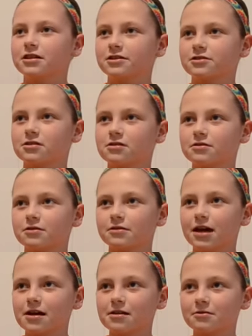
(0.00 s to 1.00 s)
leotard though,
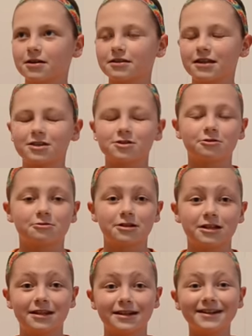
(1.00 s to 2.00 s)
that, right? That's
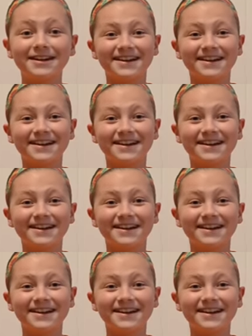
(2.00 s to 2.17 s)
greedy.